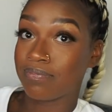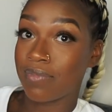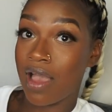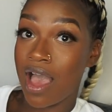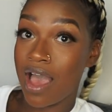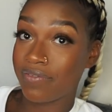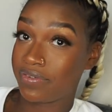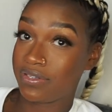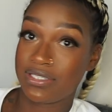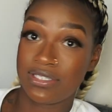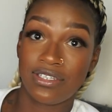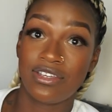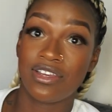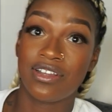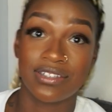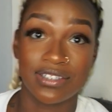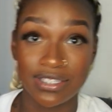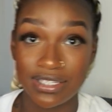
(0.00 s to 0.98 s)
obviously
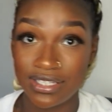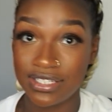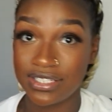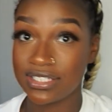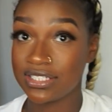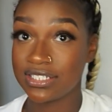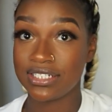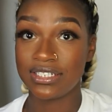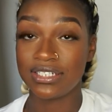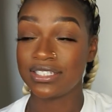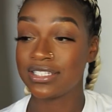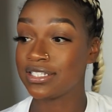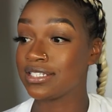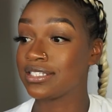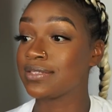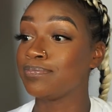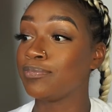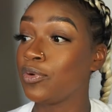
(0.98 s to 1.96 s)
y'all see, she
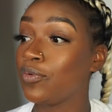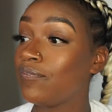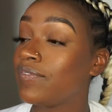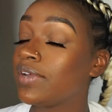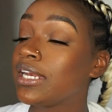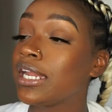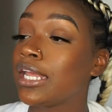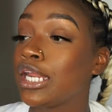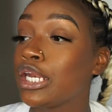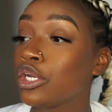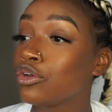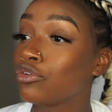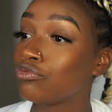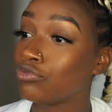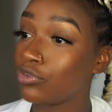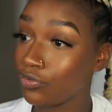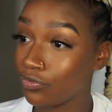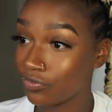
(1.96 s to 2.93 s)
is moving and
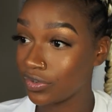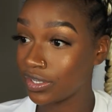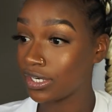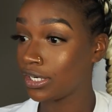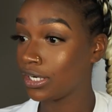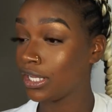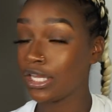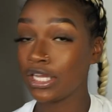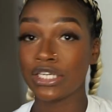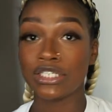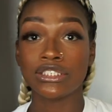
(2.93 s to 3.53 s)
grooving.